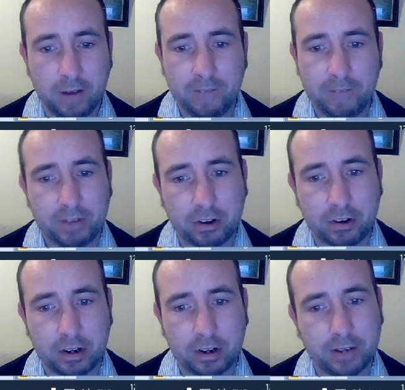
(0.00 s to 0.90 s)

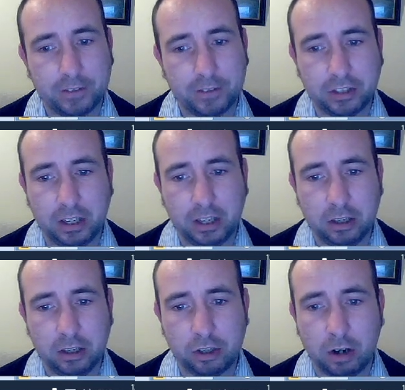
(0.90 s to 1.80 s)
Thirdly, the
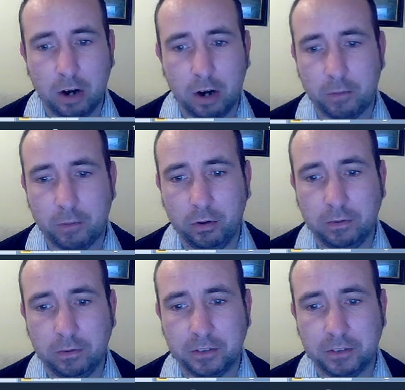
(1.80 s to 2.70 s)
signature
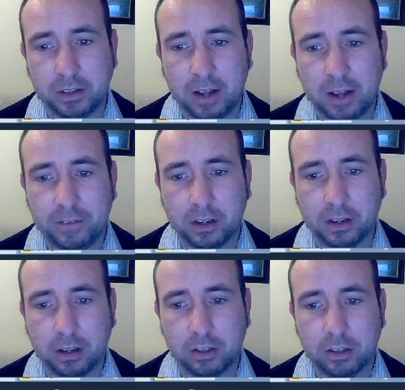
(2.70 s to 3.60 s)
proves that the
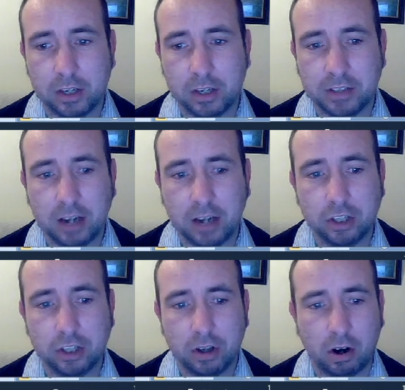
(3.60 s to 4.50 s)
transaction
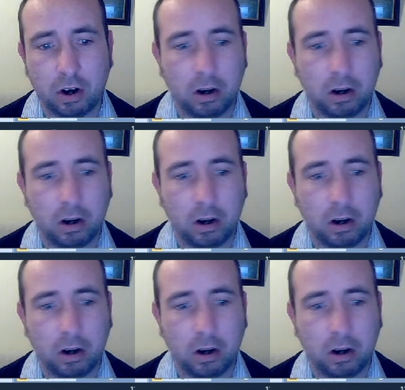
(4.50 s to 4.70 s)
or